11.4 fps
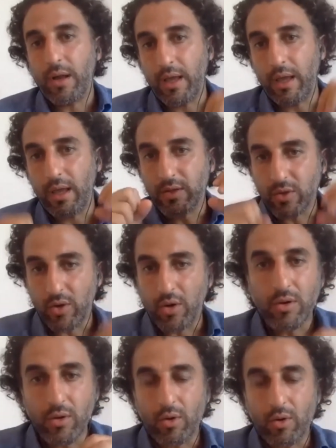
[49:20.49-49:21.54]
a
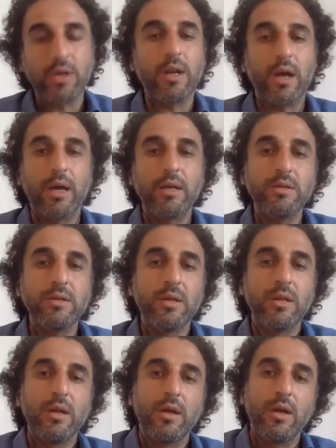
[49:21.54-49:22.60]
strong organized
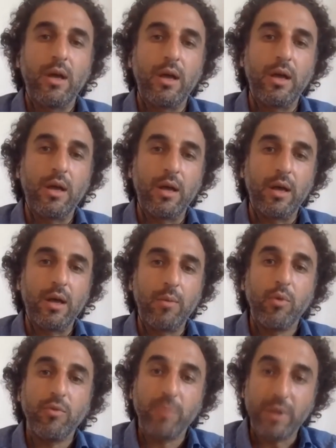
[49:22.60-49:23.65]

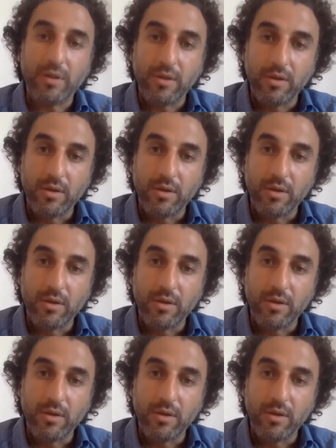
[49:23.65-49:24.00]
movement.